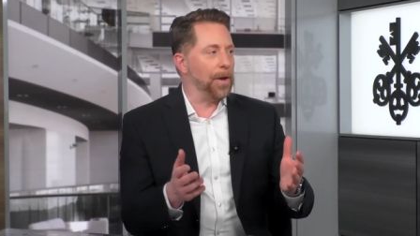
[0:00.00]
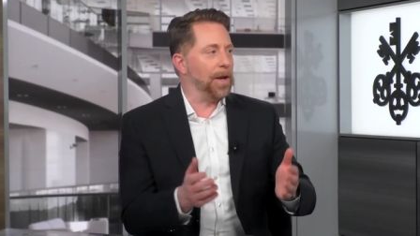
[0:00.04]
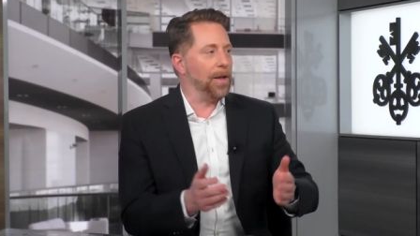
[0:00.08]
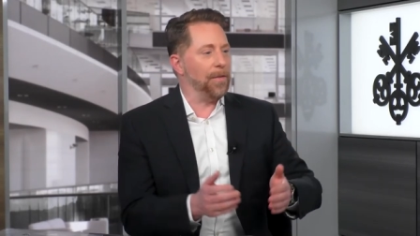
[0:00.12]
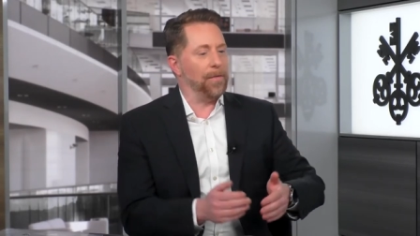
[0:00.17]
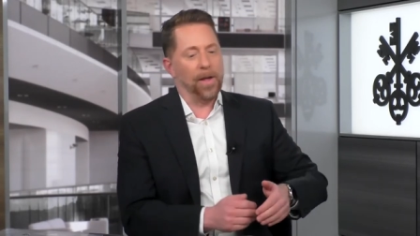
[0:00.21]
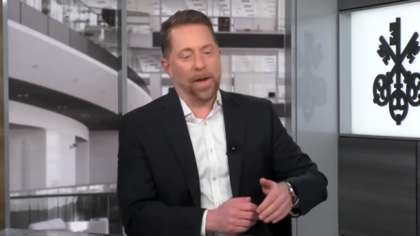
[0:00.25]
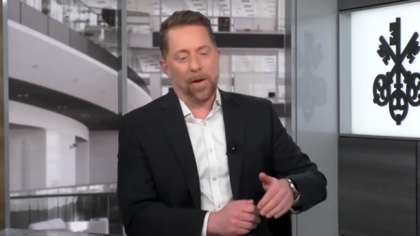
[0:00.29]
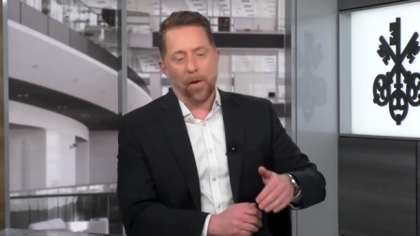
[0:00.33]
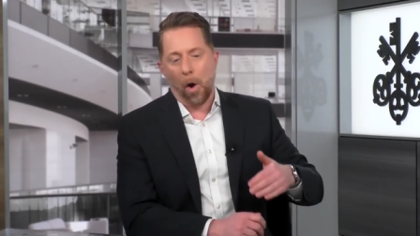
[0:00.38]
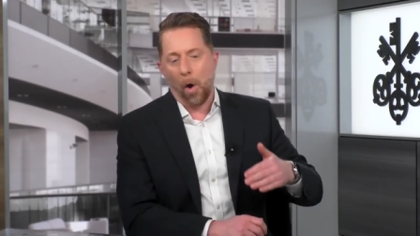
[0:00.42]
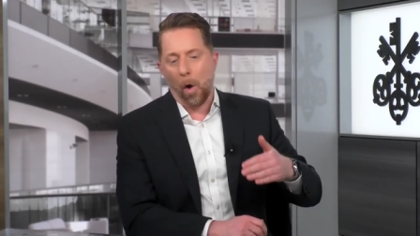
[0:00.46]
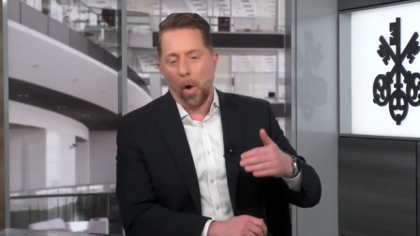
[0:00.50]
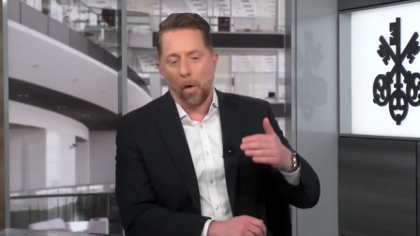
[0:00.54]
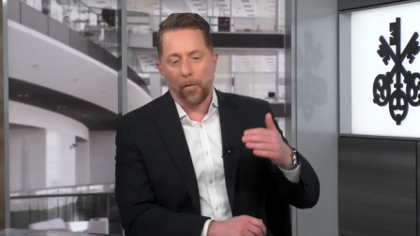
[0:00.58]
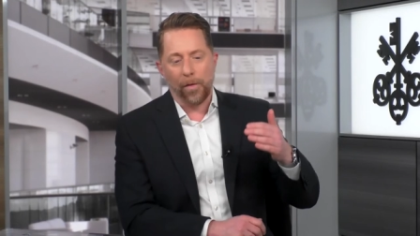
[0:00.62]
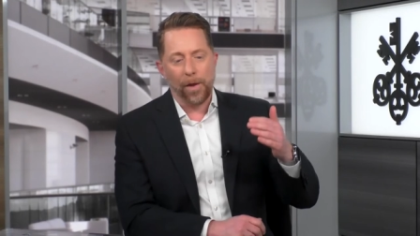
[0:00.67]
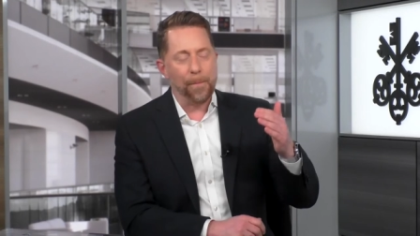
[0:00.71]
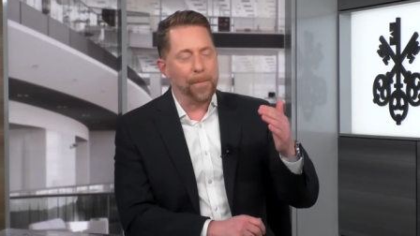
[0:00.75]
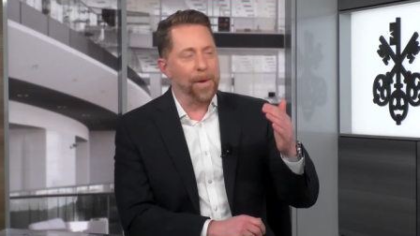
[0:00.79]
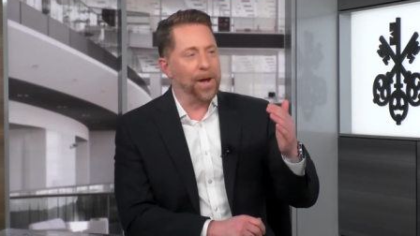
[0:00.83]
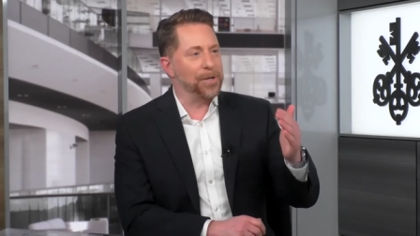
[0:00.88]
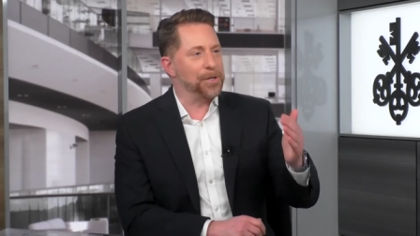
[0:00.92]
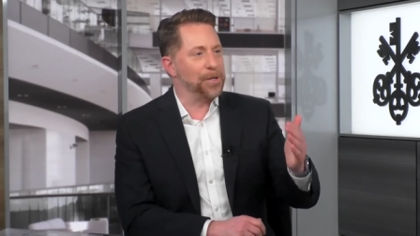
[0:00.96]
It, they all they
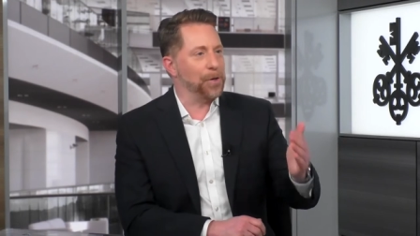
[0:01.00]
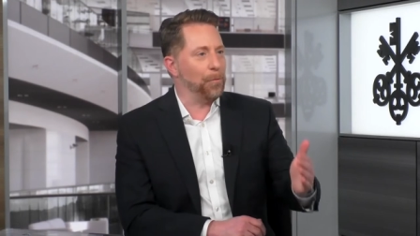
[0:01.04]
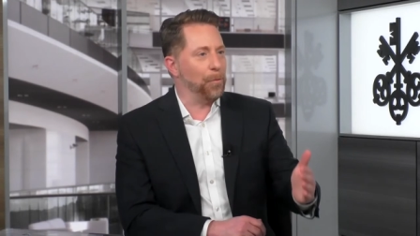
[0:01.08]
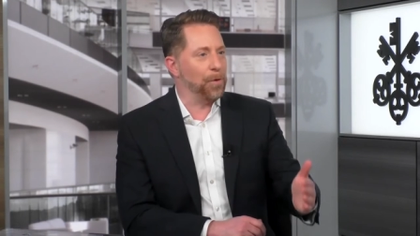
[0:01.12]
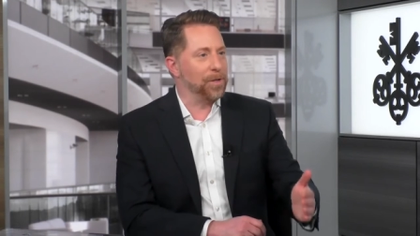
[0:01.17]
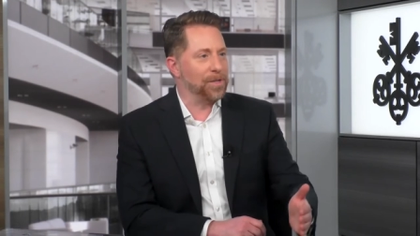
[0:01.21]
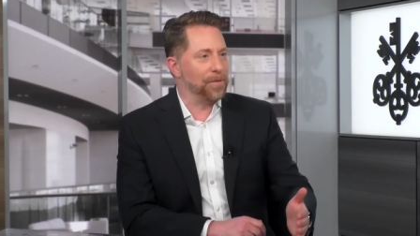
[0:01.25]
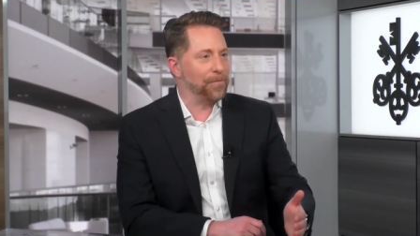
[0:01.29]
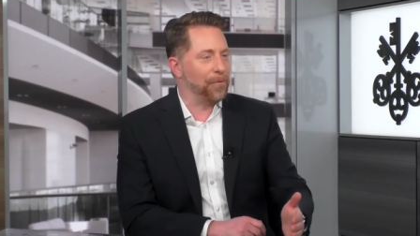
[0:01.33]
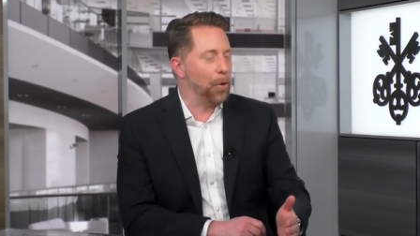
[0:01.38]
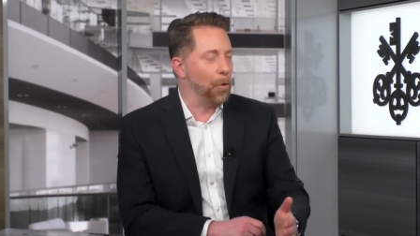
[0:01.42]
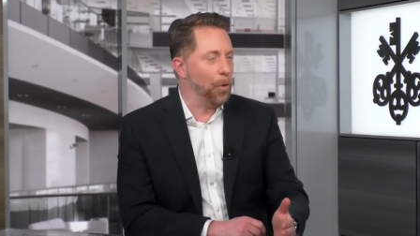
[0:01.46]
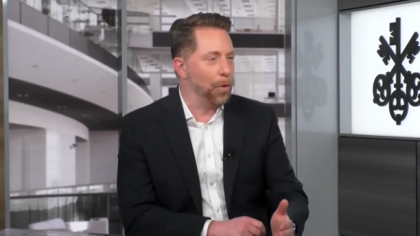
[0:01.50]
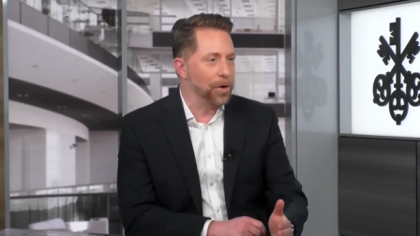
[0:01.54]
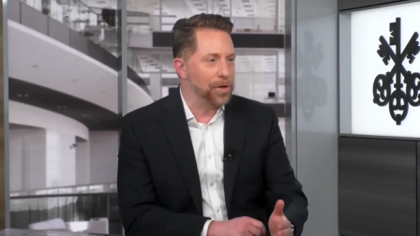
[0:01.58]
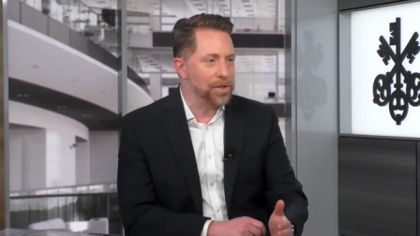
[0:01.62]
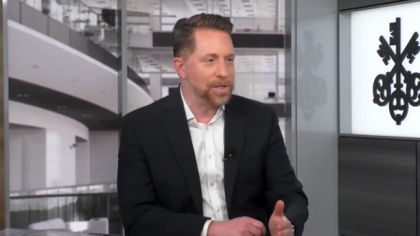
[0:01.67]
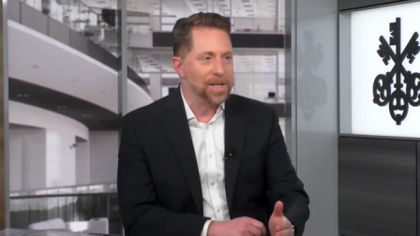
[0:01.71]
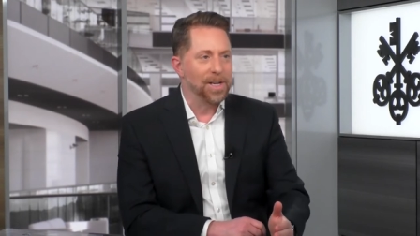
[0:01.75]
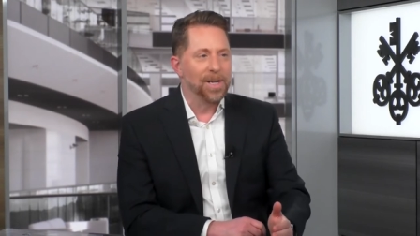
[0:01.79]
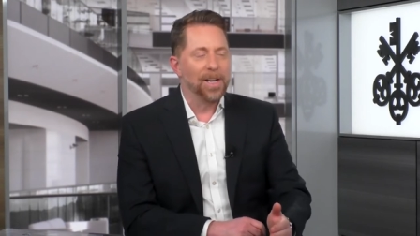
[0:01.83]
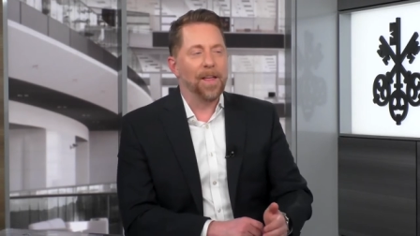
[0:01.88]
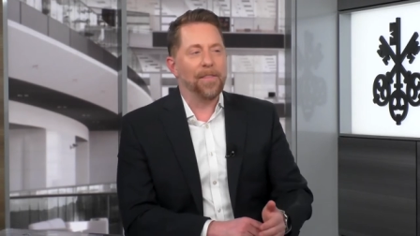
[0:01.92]
mentioned was, of course,